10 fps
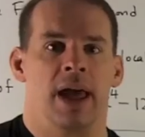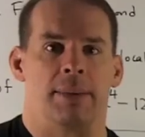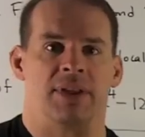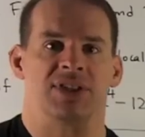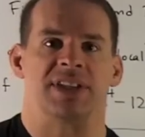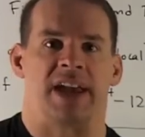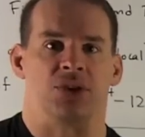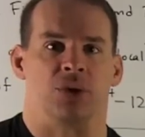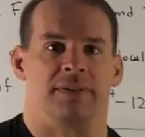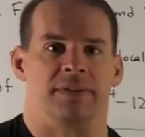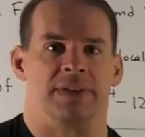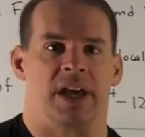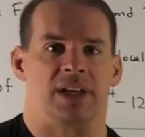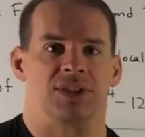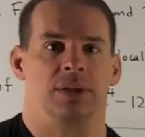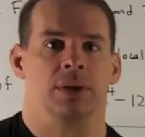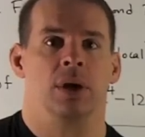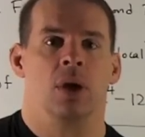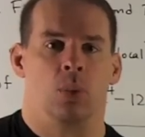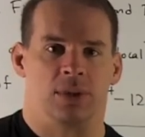How about the second derivative test?
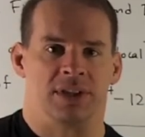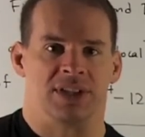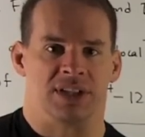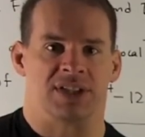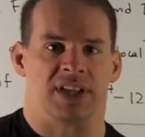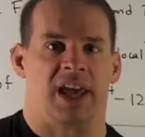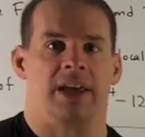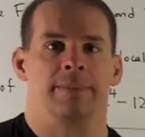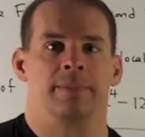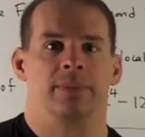What does this say?